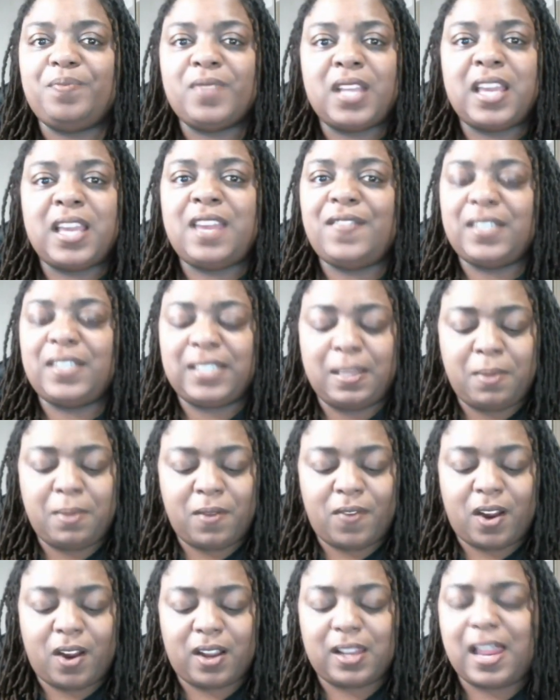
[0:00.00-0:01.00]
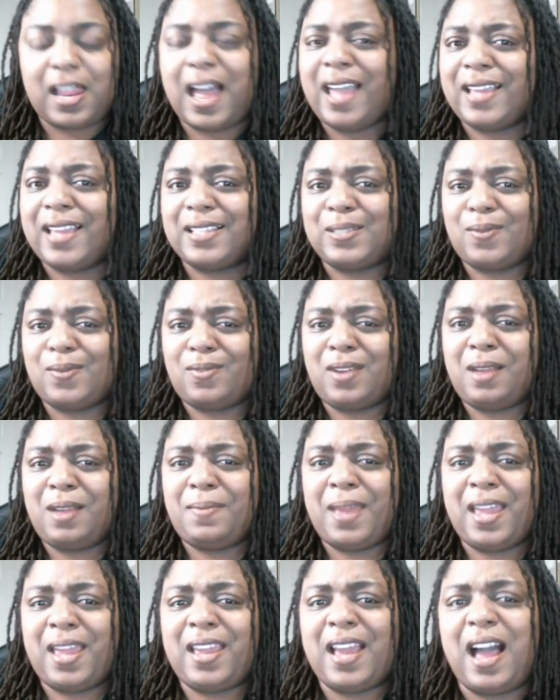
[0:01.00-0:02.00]
even some of our clients won't
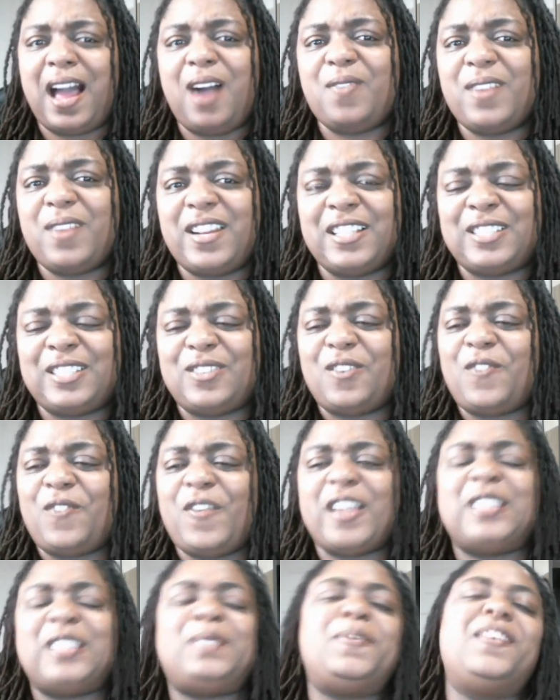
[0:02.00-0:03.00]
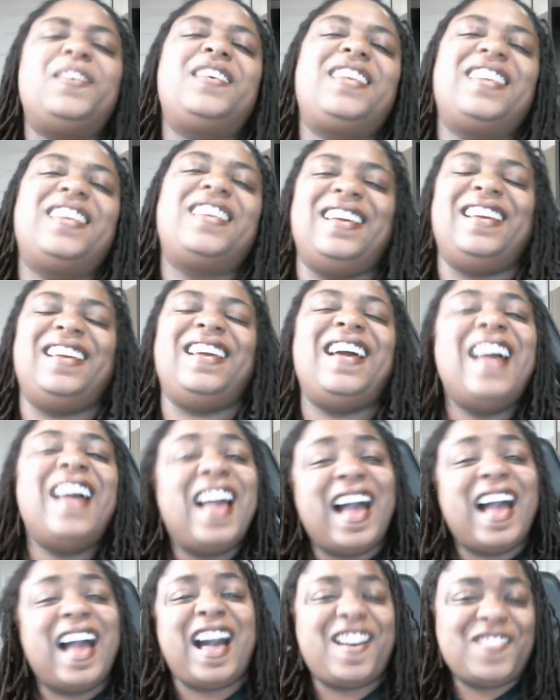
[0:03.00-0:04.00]
come hang out with us on Facebook. I
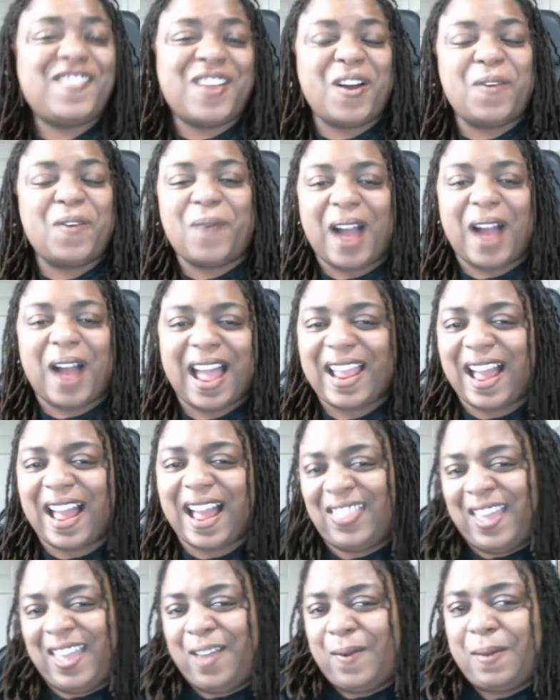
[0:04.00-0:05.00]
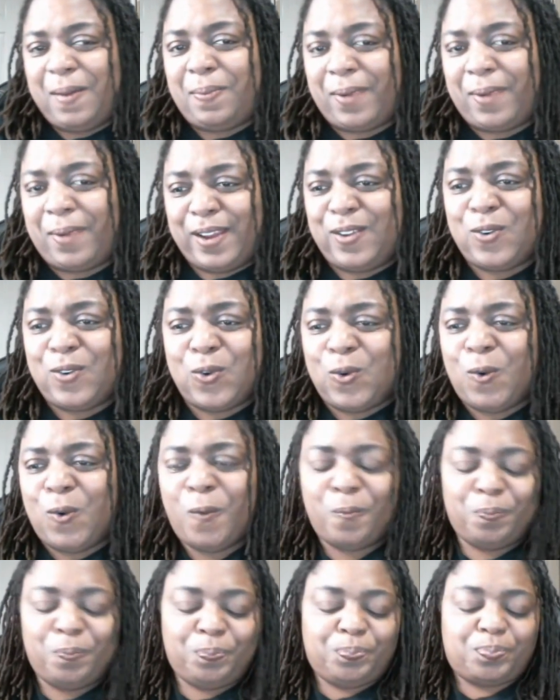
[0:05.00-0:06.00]
don't know why. I think we're pretty cool.
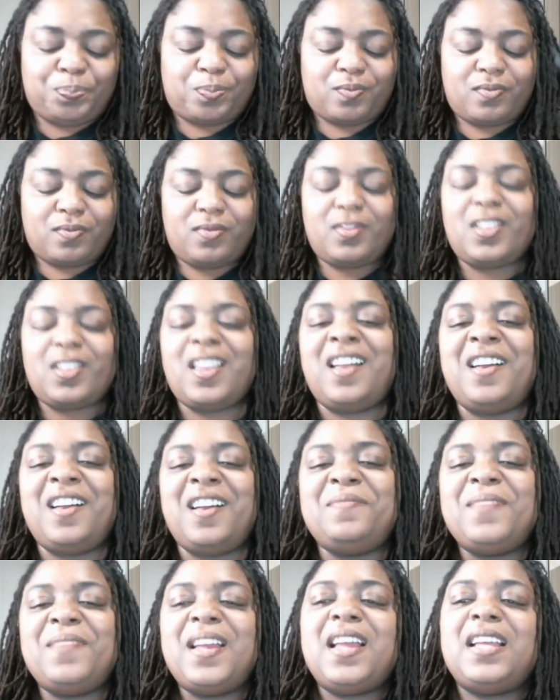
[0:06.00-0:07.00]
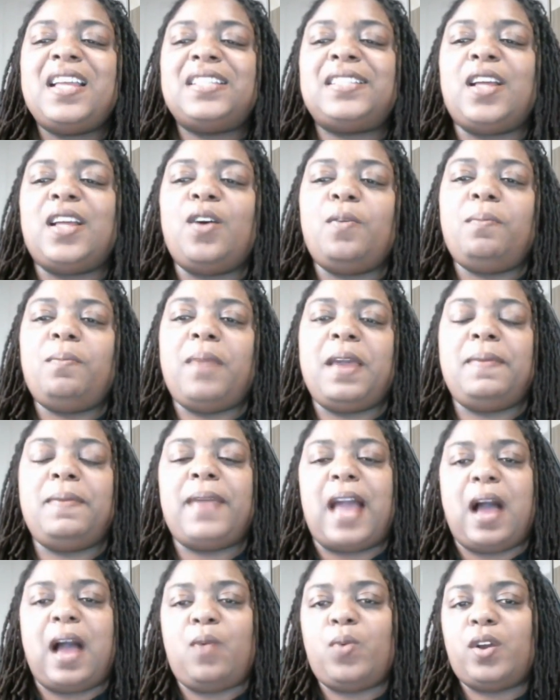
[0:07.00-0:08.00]
So
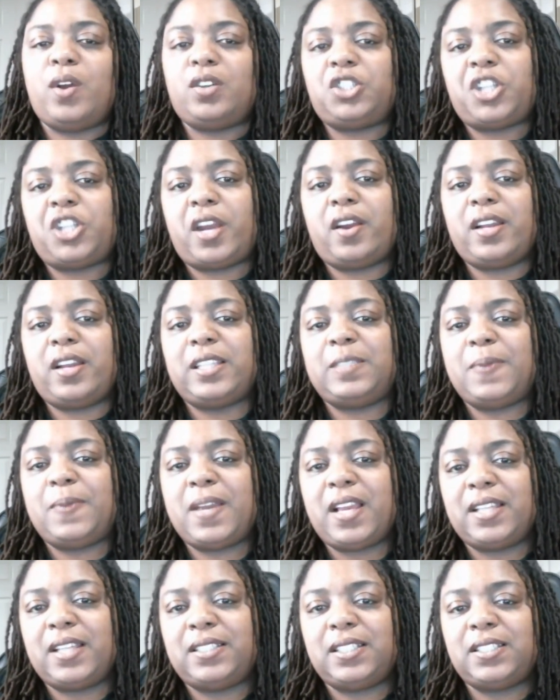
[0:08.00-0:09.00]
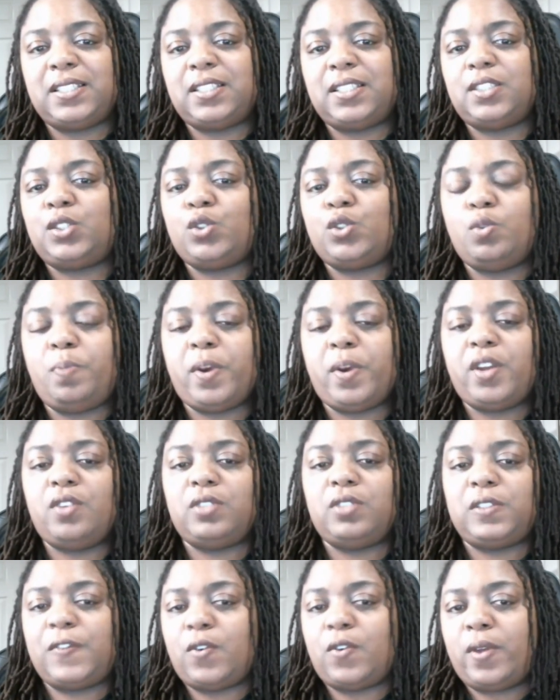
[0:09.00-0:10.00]
maybe I will share this because this is super
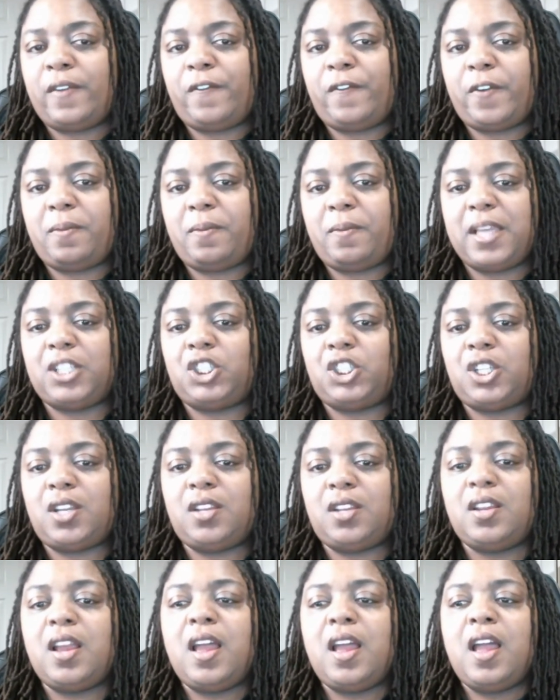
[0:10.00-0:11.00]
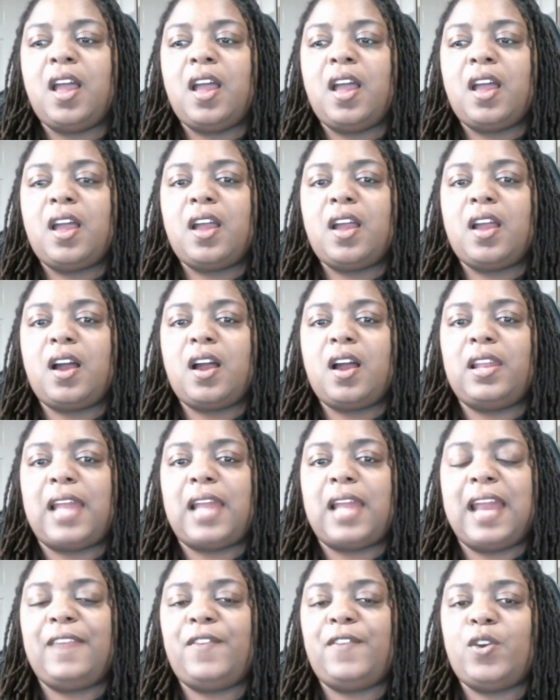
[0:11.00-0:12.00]
useful information. A
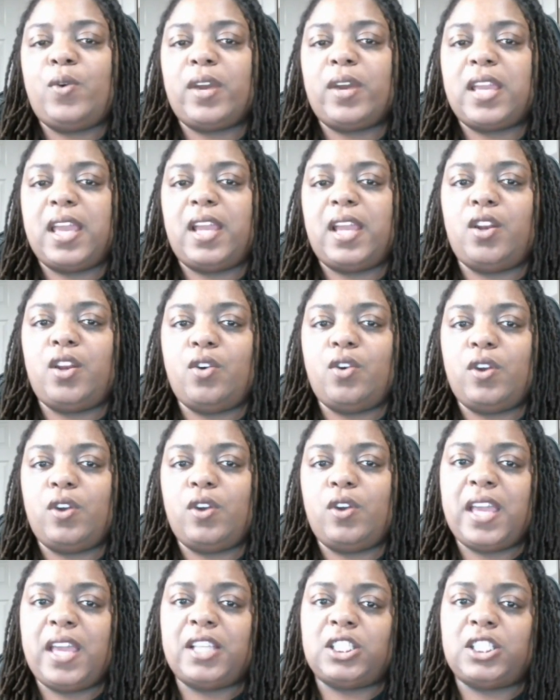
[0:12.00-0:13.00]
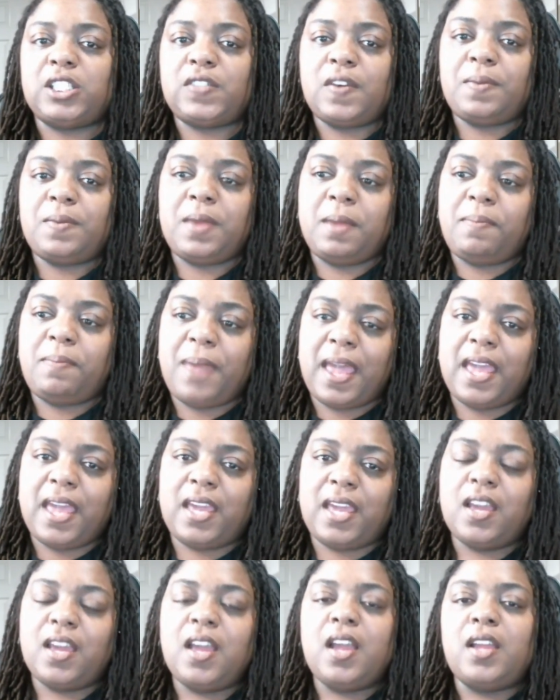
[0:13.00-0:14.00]
lot of you are getting notifications from your
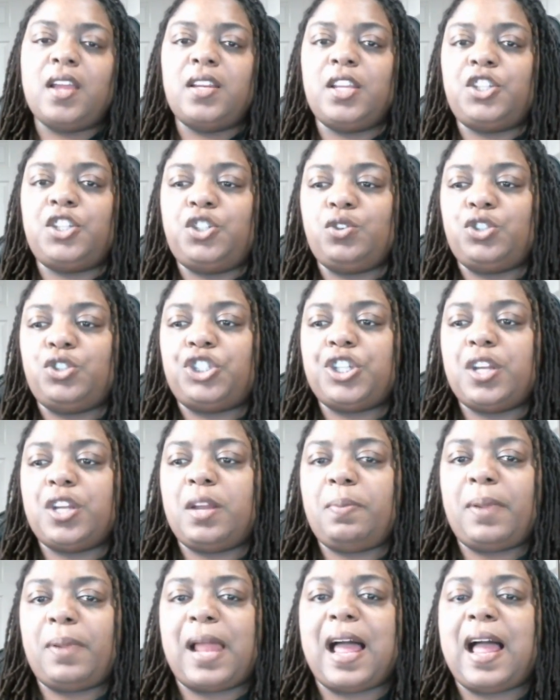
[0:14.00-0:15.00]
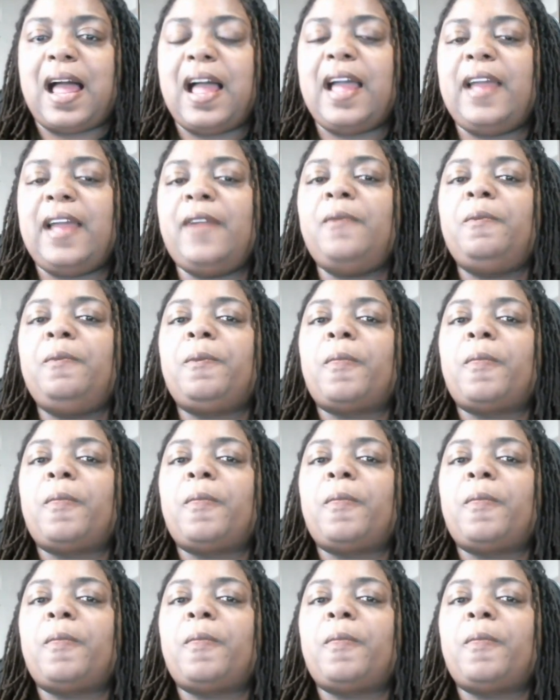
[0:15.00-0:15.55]
bank that you should apply.